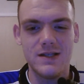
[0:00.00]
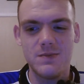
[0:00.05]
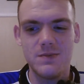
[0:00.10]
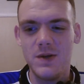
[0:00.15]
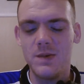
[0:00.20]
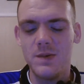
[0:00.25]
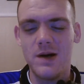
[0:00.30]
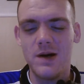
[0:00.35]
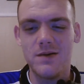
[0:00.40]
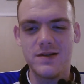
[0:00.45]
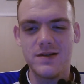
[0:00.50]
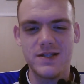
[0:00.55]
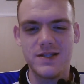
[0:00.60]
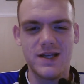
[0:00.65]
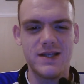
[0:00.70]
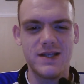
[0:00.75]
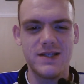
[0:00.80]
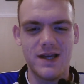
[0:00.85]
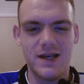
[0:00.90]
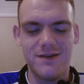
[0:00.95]
Be well and stay
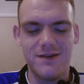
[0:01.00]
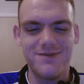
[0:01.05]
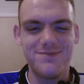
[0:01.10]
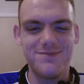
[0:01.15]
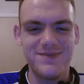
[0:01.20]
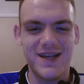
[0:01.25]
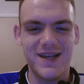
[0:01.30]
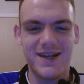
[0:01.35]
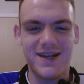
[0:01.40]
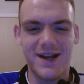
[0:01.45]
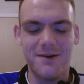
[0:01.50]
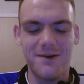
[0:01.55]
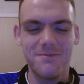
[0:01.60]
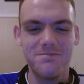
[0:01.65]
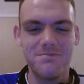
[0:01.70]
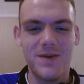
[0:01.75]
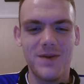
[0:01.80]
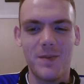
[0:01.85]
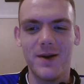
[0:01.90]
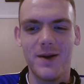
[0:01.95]
safe. Take care.
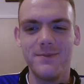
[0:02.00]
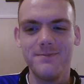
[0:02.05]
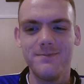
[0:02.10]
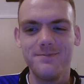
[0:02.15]
Bye-bye.